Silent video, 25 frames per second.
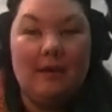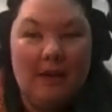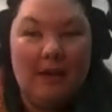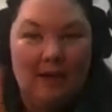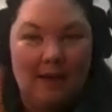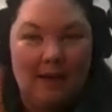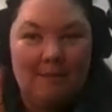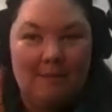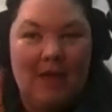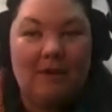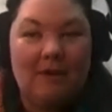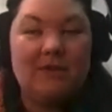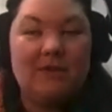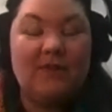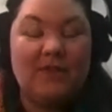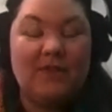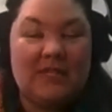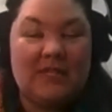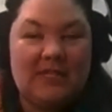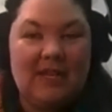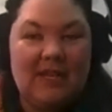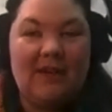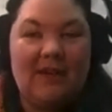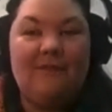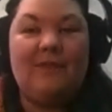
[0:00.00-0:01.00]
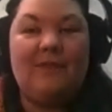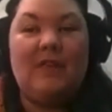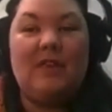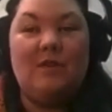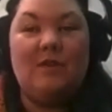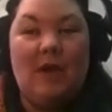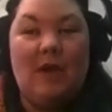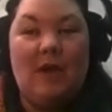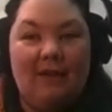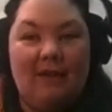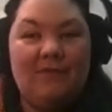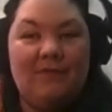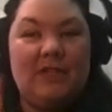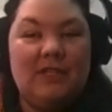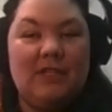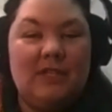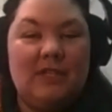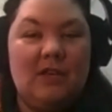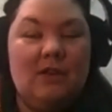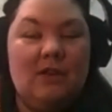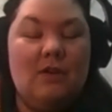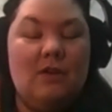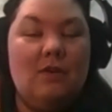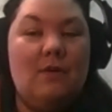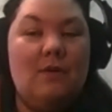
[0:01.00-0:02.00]
amount of stuff that you have to
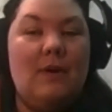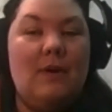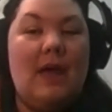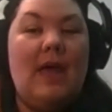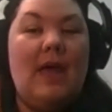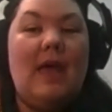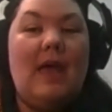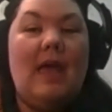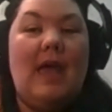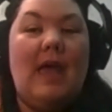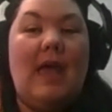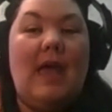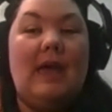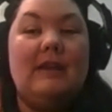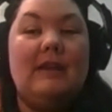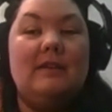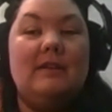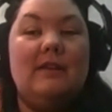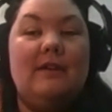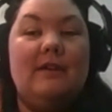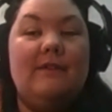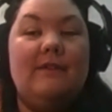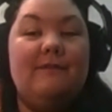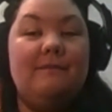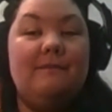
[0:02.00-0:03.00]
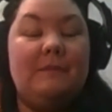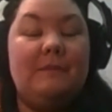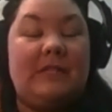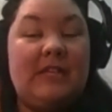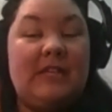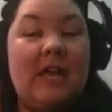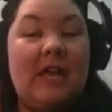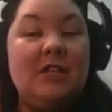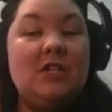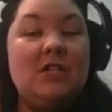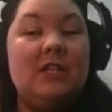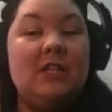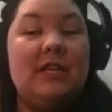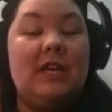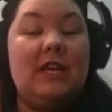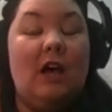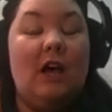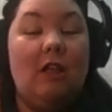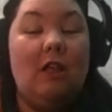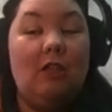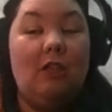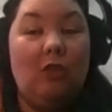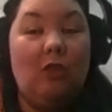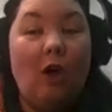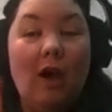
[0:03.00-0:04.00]
do, and potentially
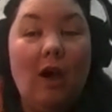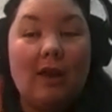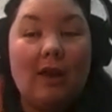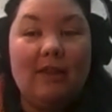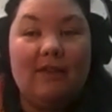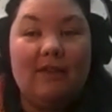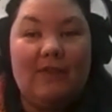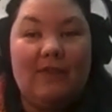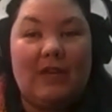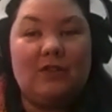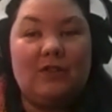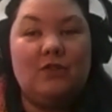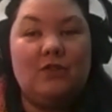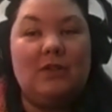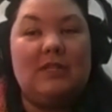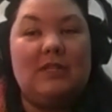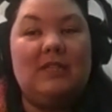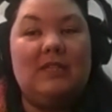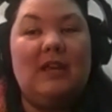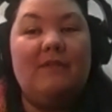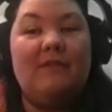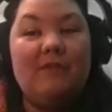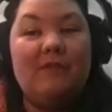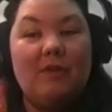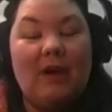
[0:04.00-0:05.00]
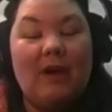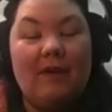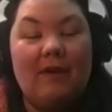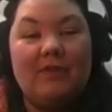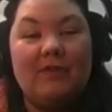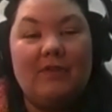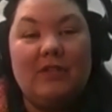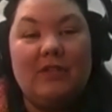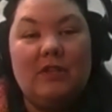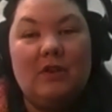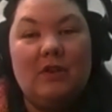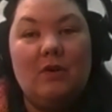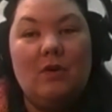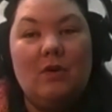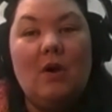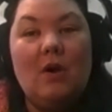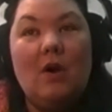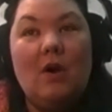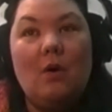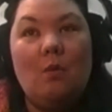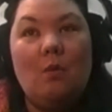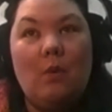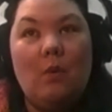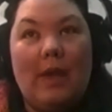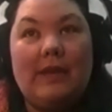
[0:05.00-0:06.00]
a lot of extra stuff you have to do
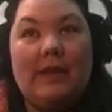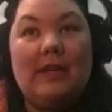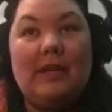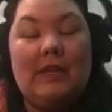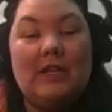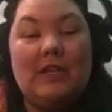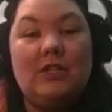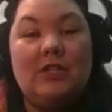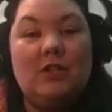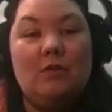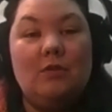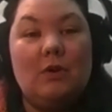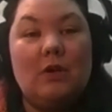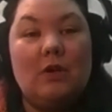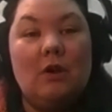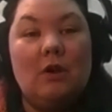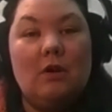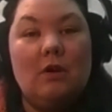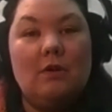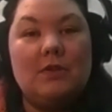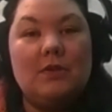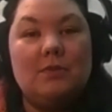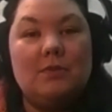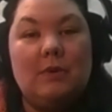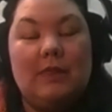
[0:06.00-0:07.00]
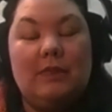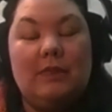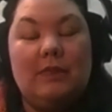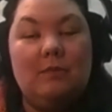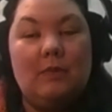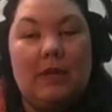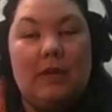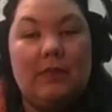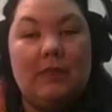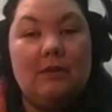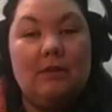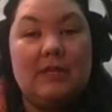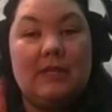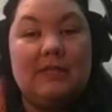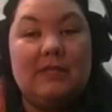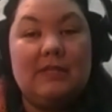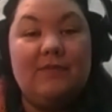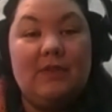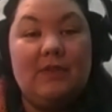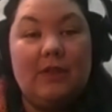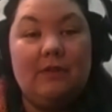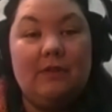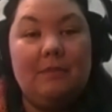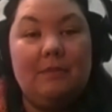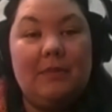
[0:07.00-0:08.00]
when an issue occurs, when there is a
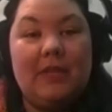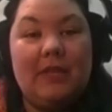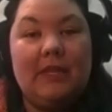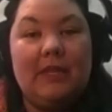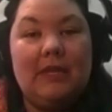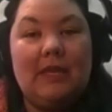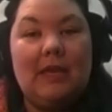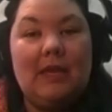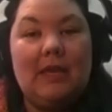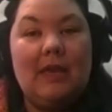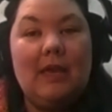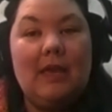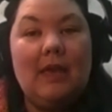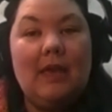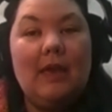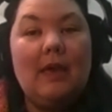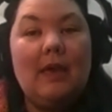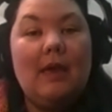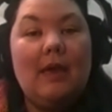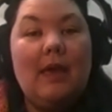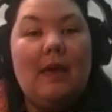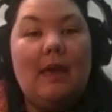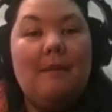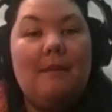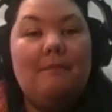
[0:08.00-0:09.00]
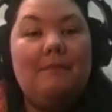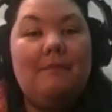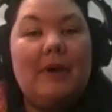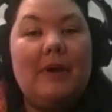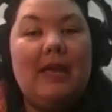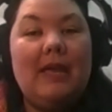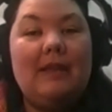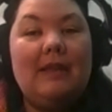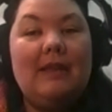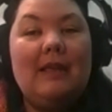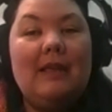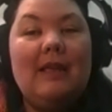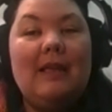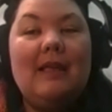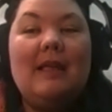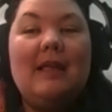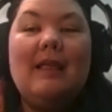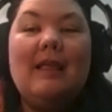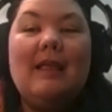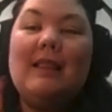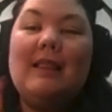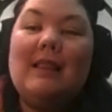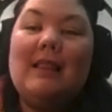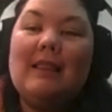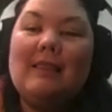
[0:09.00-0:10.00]
vulnerability. But
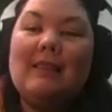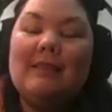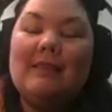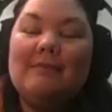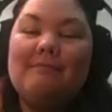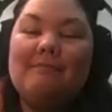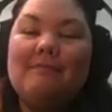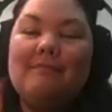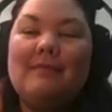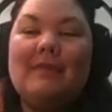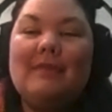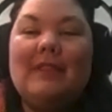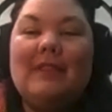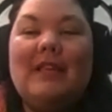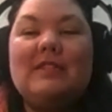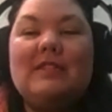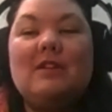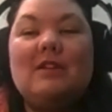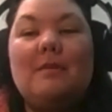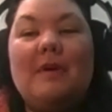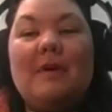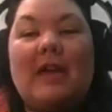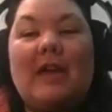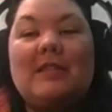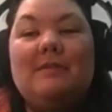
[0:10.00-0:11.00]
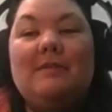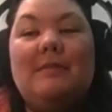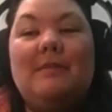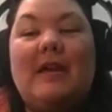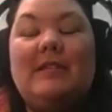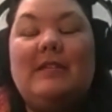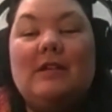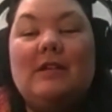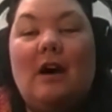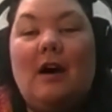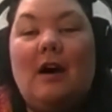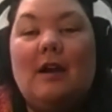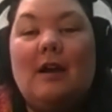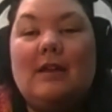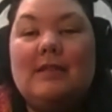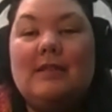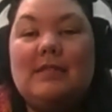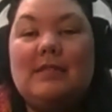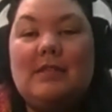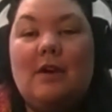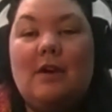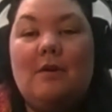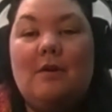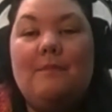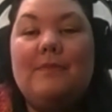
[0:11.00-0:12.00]
let's go back to my dog.
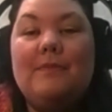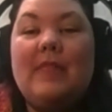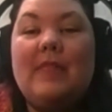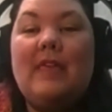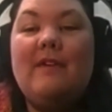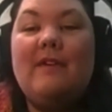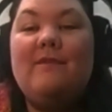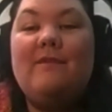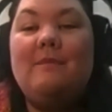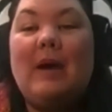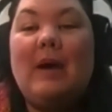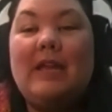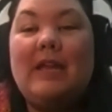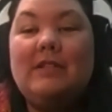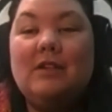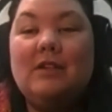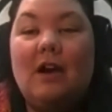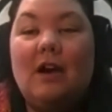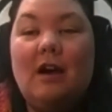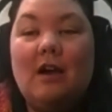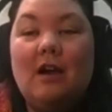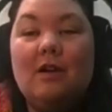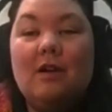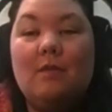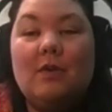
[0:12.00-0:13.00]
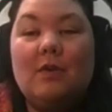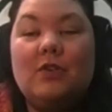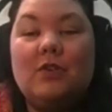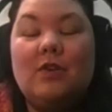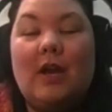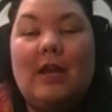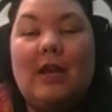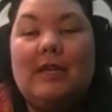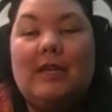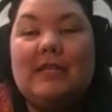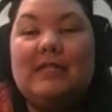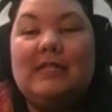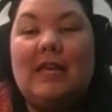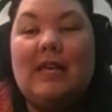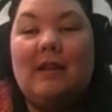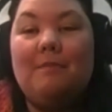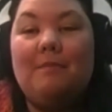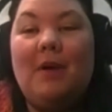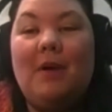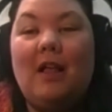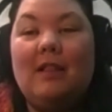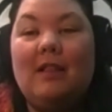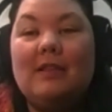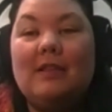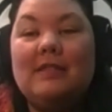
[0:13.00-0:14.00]
So if my dog were trying to set a
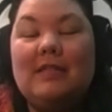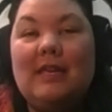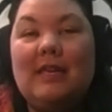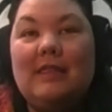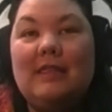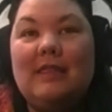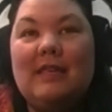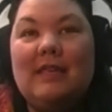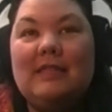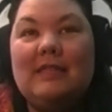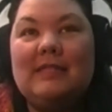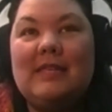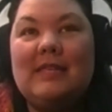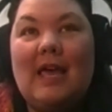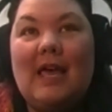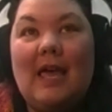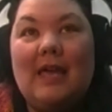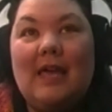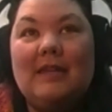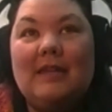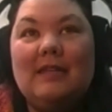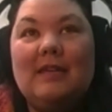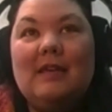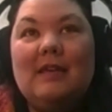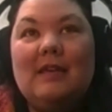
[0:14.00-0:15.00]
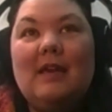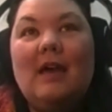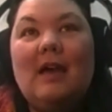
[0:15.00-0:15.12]
policy that said,